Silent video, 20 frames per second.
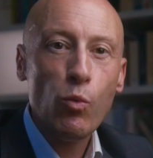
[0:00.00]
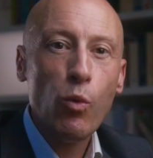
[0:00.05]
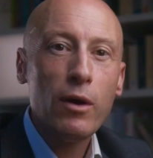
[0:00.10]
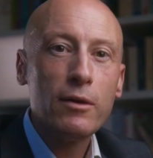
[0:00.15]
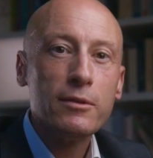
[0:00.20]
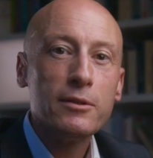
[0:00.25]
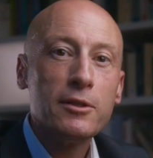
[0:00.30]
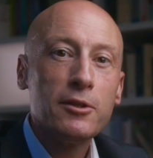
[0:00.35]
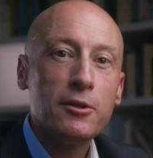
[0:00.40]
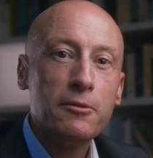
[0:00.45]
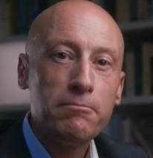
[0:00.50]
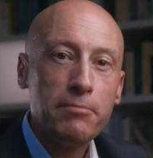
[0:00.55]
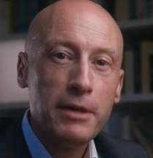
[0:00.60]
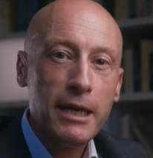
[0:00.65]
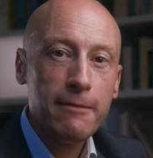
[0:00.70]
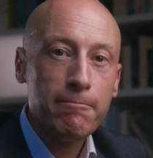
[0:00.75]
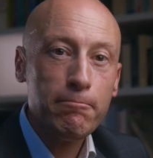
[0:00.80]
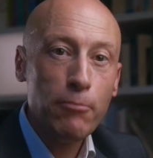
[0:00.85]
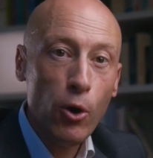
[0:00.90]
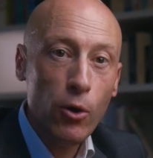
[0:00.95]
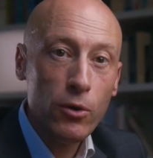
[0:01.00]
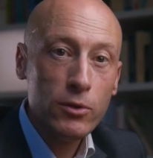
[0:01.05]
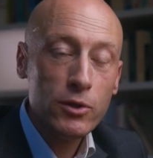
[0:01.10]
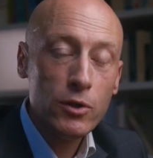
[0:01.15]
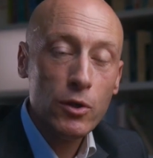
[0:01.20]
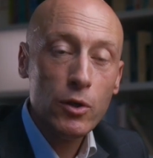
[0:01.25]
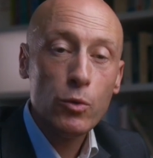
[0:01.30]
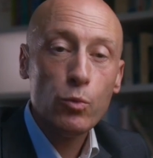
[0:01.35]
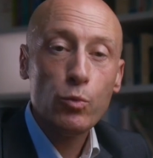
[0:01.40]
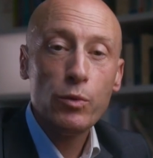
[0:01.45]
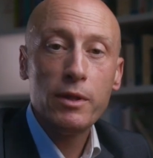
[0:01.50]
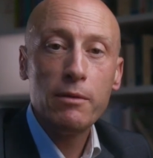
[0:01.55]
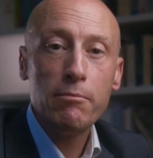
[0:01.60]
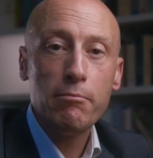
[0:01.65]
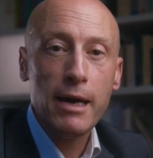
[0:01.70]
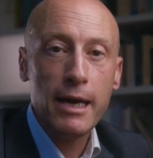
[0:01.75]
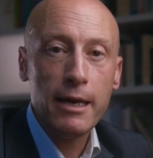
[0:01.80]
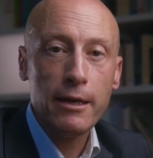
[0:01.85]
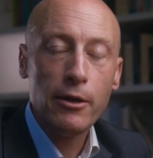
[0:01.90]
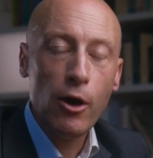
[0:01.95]
want to compare bonds with
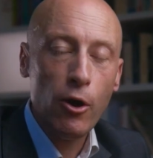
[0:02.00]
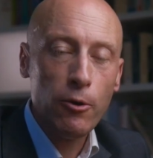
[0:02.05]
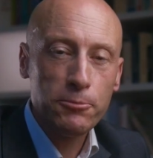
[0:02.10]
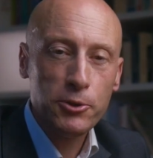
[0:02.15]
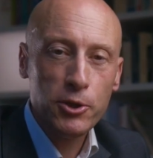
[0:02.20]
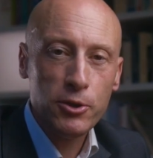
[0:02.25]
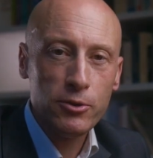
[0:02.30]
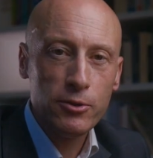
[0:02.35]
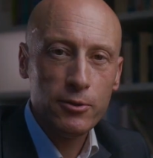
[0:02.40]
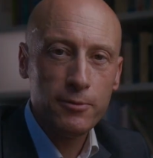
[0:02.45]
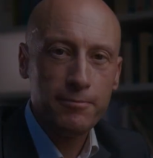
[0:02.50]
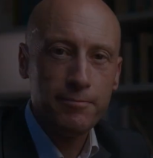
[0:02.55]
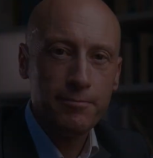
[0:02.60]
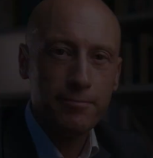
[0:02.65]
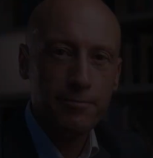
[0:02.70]
embedded options.